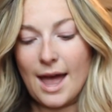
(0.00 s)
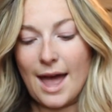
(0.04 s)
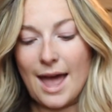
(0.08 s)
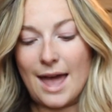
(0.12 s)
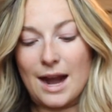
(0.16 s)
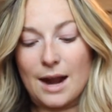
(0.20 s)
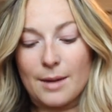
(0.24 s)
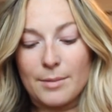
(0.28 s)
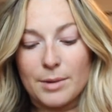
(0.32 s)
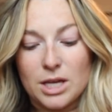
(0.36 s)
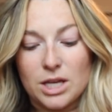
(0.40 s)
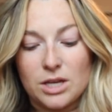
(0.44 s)
and
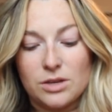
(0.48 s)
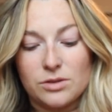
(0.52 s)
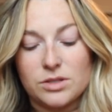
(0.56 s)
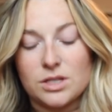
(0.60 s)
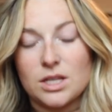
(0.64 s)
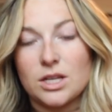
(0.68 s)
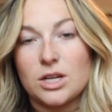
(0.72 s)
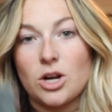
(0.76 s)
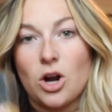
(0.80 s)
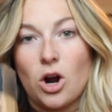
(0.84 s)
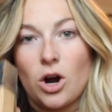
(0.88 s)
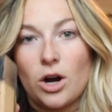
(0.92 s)
I'm going to use
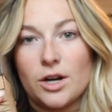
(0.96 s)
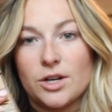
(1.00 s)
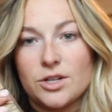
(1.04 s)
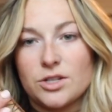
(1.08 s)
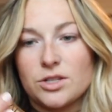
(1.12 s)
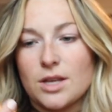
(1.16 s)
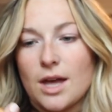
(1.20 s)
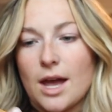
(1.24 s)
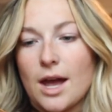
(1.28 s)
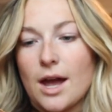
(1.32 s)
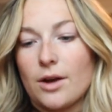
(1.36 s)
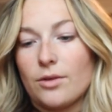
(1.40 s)
the
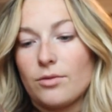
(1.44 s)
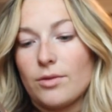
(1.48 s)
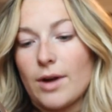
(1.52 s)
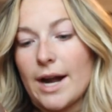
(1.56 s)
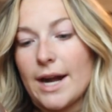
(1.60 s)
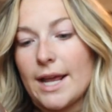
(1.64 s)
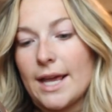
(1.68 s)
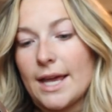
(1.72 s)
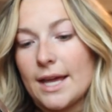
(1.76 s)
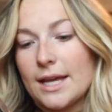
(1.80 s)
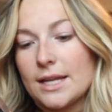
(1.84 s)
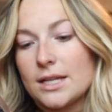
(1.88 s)
Nars
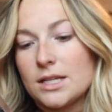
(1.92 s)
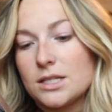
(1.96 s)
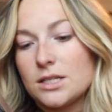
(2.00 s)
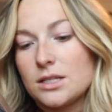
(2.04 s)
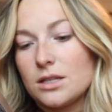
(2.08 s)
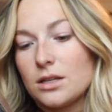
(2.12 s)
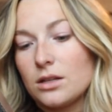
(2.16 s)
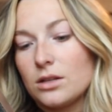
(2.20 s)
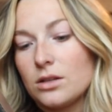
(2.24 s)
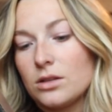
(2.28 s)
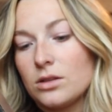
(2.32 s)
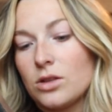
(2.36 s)

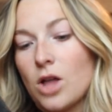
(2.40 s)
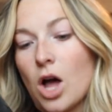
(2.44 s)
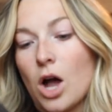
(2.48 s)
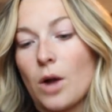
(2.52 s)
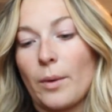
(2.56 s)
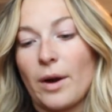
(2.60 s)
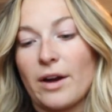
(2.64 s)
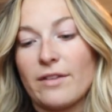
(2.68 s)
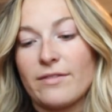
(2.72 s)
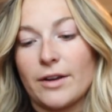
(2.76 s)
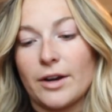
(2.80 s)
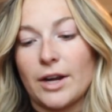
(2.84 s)
Radiant
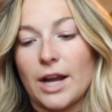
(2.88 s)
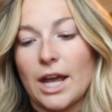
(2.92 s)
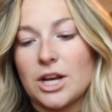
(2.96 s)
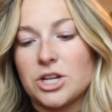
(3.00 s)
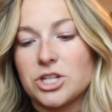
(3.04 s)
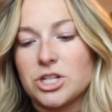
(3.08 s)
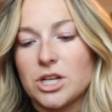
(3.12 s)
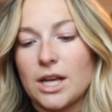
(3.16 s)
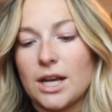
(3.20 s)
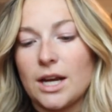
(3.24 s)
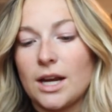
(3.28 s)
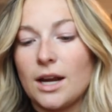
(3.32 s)
Longwear
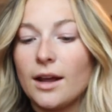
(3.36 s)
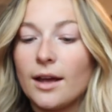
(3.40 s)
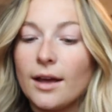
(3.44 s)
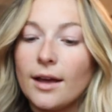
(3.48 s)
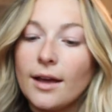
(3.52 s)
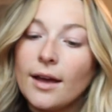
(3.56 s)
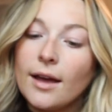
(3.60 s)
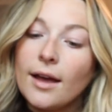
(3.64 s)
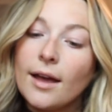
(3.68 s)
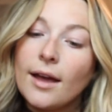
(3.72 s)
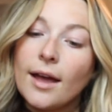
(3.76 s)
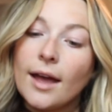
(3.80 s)
foundation
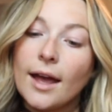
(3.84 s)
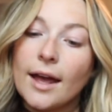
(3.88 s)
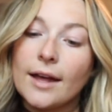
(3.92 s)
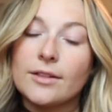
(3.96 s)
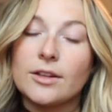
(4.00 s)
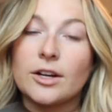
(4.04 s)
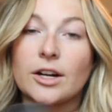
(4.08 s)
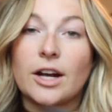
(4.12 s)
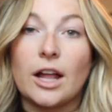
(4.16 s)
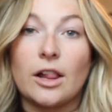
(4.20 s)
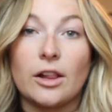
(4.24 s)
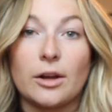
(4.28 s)

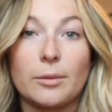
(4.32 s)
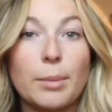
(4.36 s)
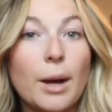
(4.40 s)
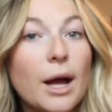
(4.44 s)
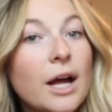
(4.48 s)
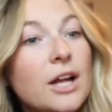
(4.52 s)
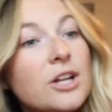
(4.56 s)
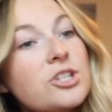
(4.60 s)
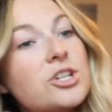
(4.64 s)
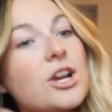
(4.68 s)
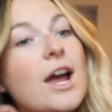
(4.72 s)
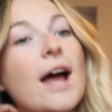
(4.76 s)
in the color
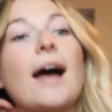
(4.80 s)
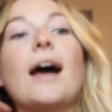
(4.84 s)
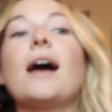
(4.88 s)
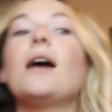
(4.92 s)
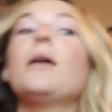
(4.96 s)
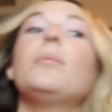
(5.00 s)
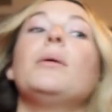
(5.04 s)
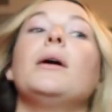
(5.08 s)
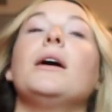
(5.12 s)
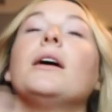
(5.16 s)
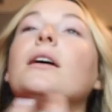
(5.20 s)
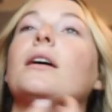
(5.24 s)

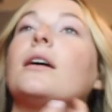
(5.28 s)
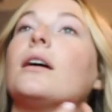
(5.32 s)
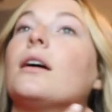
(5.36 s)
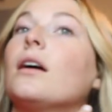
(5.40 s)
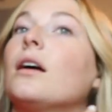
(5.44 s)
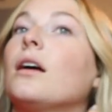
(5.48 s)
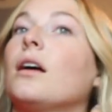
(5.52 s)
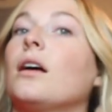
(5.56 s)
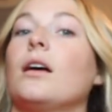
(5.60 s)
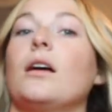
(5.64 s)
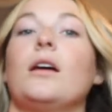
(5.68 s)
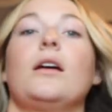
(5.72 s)
Punjab.
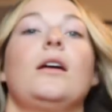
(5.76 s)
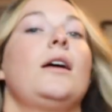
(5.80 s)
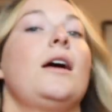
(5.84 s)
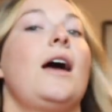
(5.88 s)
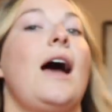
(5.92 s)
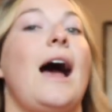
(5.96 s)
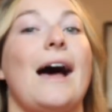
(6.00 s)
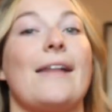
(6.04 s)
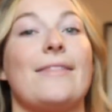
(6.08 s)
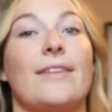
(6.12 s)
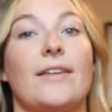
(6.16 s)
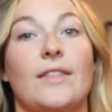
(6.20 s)

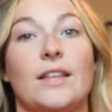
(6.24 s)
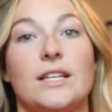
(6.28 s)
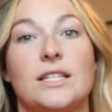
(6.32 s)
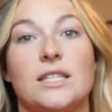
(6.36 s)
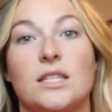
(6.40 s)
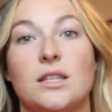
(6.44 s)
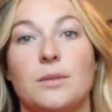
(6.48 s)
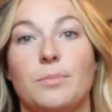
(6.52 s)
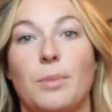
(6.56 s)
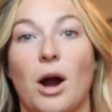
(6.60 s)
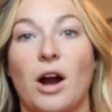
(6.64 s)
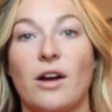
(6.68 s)
I think
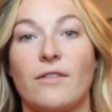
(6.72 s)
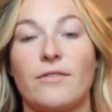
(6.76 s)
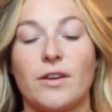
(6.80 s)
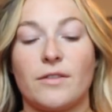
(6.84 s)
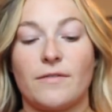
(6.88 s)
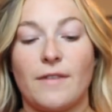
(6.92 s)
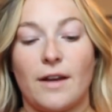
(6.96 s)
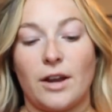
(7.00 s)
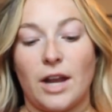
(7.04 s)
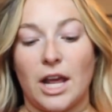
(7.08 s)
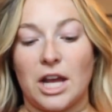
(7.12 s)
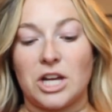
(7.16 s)
this is the
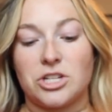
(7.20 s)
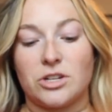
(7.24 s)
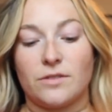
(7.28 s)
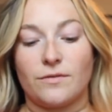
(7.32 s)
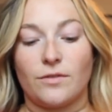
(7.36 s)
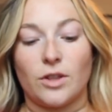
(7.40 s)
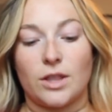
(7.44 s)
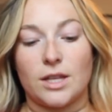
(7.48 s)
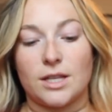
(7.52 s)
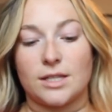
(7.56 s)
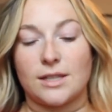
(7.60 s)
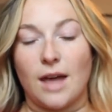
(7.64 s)
perfect foundation
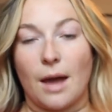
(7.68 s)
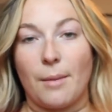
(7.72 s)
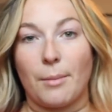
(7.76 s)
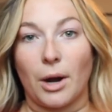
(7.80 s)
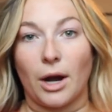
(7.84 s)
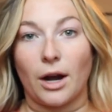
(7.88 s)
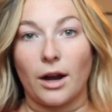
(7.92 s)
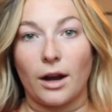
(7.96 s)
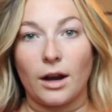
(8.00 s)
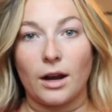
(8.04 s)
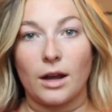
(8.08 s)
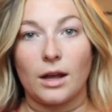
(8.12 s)
for the
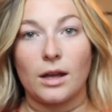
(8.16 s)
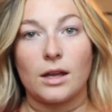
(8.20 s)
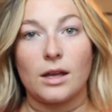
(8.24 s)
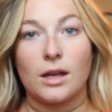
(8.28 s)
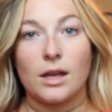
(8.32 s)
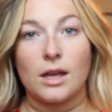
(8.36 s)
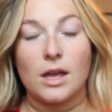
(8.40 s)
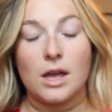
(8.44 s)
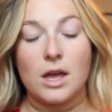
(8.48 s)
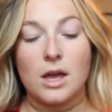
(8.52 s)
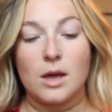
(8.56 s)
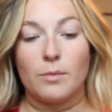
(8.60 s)
summer
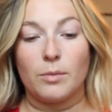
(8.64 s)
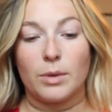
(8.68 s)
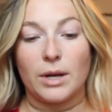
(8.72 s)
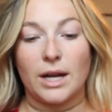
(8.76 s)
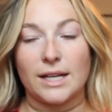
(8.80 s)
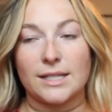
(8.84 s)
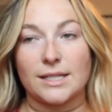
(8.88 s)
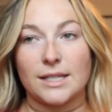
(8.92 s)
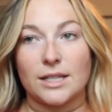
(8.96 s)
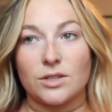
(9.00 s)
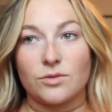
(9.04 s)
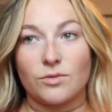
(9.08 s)

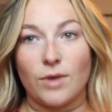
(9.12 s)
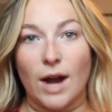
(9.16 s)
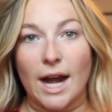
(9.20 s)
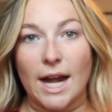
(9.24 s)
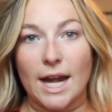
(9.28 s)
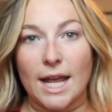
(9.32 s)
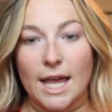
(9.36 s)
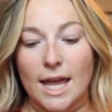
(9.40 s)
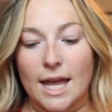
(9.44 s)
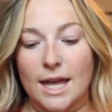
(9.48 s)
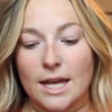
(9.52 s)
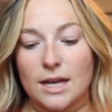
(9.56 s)
because it's
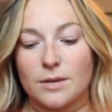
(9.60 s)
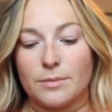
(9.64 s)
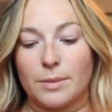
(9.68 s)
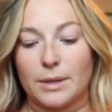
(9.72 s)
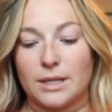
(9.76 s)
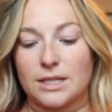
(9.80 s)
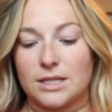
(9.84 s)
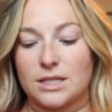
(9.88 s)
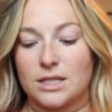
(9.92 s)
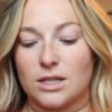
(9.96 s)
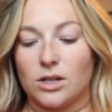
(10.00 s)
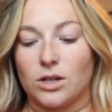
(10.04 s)
radiant
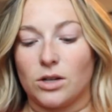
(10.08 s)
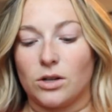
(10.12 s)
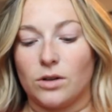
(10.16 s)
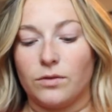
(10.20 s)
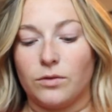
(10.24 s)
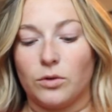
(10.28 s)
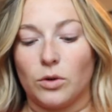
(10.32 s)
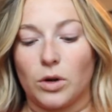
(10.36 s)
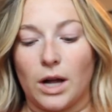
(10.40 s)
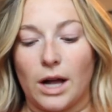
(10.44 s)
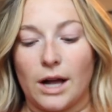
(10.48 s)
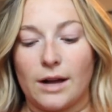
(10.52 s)
but still
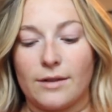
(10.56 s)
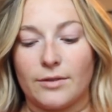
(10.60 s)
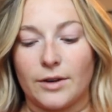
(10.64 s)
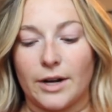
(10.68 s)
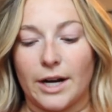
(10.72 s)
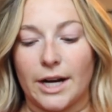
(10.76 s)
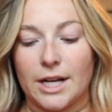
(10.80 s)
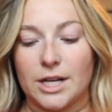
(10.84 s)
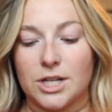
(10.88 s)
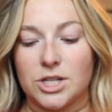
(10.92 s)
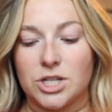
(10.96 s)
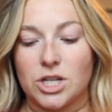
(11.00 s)
full
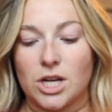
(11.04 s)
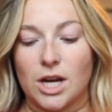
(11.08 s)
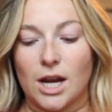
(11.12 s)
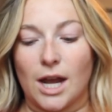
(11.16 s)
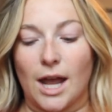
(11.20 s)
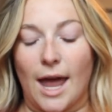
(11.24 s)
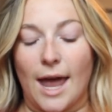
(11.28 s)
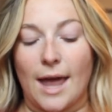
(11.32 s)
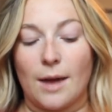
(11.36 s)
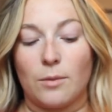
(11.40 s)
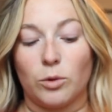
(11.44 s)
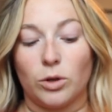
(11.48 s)
coverage
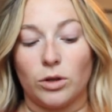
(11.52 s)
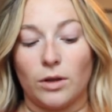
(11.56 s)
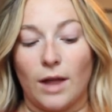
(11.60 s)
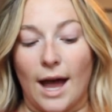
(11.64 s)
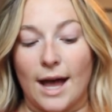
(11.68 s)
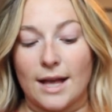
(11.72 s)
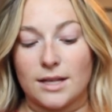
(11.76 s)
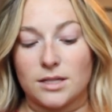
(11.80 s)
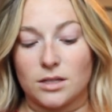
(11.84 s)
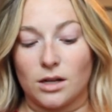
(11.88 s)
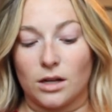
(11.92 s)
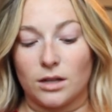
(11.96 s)
and will
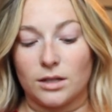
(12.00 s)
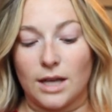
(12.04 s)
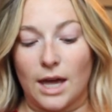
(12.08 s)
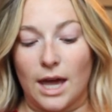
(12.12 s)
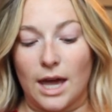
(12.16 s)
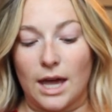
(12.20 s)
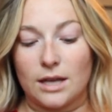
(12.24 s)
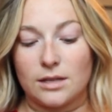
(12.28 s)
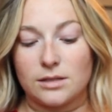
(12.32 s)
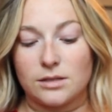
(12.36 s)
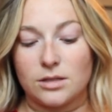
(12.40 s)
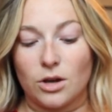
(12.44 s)
last all
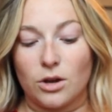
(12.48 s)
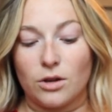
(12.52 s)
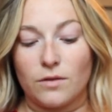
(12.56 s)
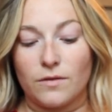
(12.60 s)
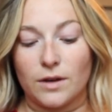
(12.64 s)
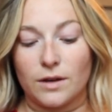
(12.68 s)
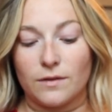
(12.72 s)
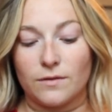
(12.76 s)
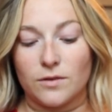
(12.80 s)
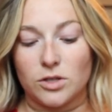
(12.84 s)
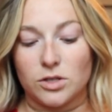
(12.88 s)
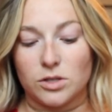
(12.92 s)
day, so
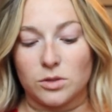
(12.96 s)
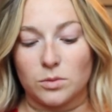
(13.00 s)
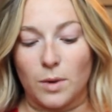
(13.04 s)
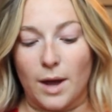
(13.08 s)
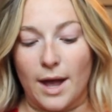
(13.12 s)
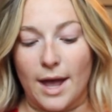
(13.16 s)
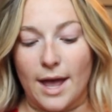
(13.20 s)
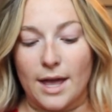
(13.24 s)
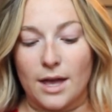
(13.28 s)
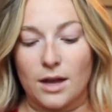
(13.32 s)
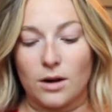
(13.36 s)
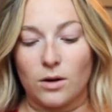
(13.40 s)
even if you
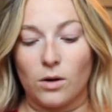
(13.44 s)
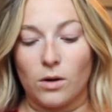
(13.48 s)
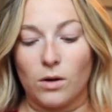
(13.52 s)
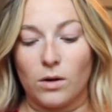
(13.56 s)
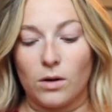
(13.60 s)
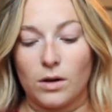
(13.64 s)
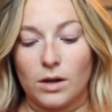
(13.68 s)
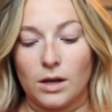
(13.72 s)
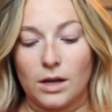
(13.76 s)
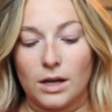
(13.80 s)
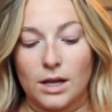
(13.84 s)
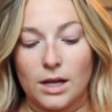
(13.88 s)
sweat, it'll
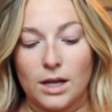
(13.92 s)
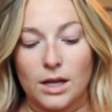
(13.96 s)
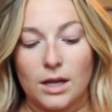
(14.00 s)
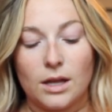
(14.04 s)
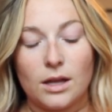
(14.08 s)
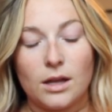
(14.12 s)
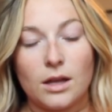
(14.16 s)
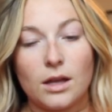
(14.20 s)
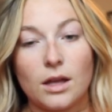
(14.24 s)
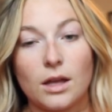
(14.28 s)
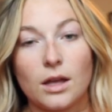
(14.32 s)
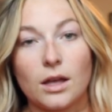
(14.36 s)

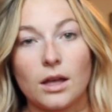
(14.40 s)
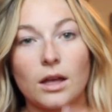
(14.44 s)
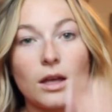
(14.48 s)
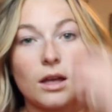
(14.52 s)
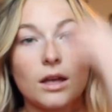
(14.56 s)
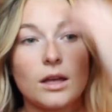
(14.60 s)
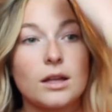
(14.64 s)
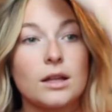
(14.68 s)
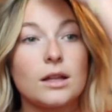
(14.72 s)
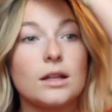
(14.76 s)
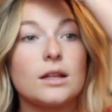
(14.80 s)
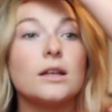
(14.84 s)

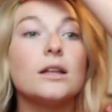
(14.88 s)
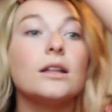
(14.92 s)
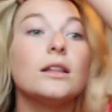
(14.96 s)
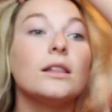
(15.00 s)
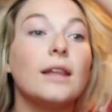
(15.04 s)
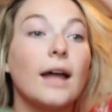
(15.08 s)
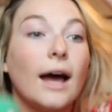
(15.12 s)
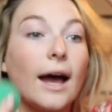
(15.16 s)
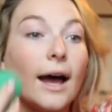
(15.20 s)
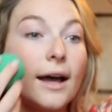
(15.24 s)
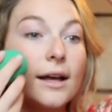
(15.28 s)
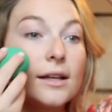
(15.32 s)

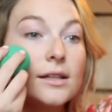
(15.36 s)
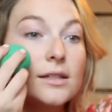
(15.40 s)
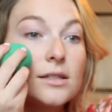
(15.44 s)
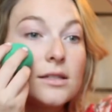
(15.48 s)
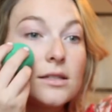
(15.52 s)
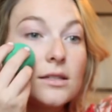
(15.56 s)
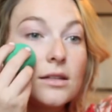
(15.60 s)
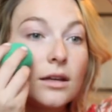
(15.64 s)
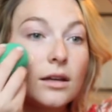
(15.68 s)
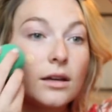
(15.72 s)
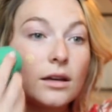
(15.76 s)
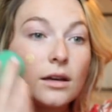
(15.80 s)

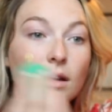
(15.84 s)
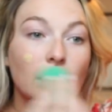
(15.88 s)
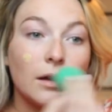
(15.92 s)
last.